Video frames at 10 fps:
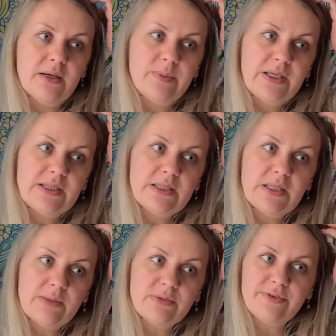Because it
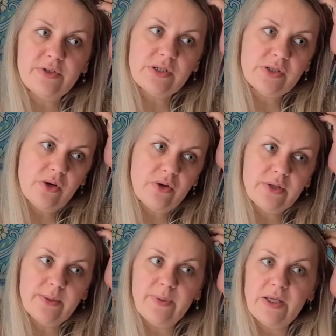comes first on
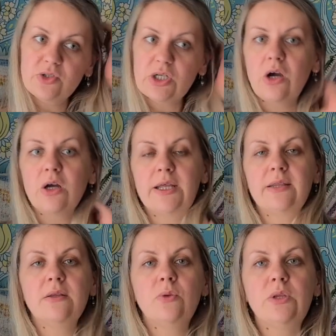the Patreon, and
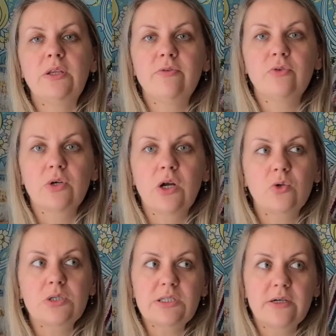then 24
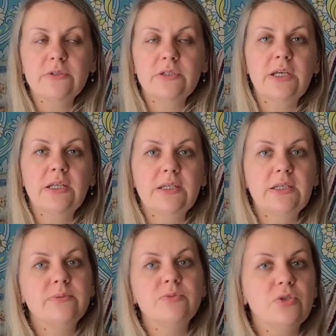hours after that it
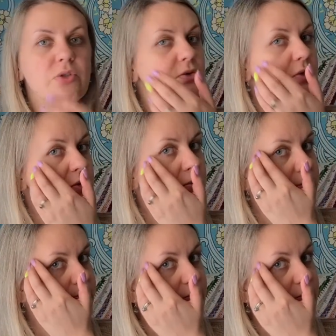comes on YouTube.